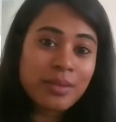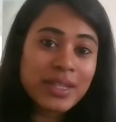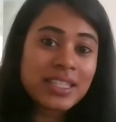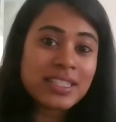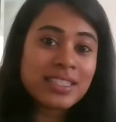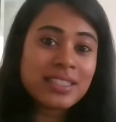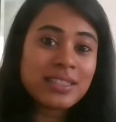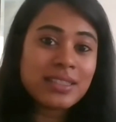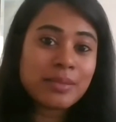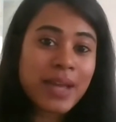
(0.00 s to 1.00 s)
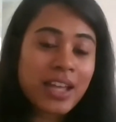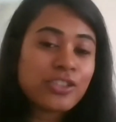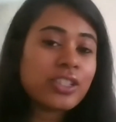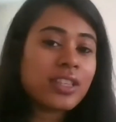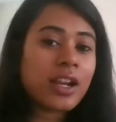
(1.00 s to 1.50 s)
because the
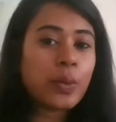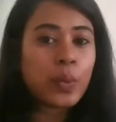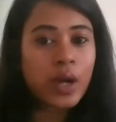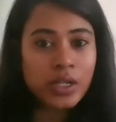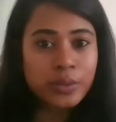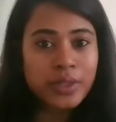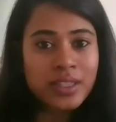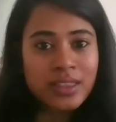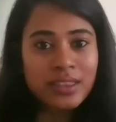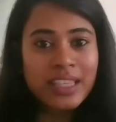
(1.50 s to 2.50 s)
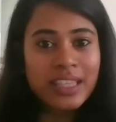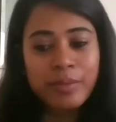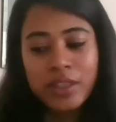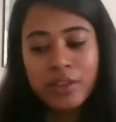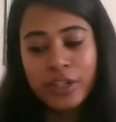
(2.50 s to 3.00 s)
manager that I worked with gave
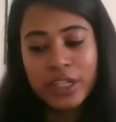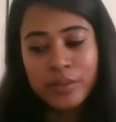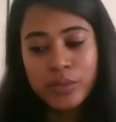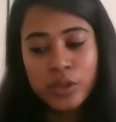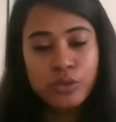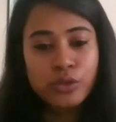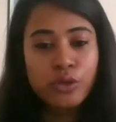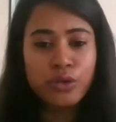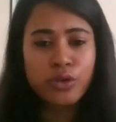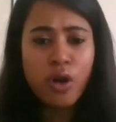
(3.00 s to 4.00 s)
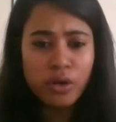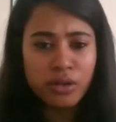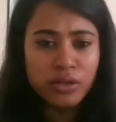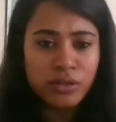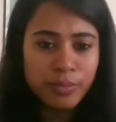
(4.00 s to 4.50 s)
me the freedom to go
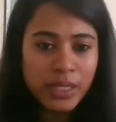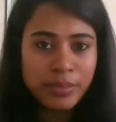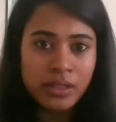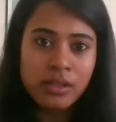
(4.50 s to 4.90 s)
talk to people,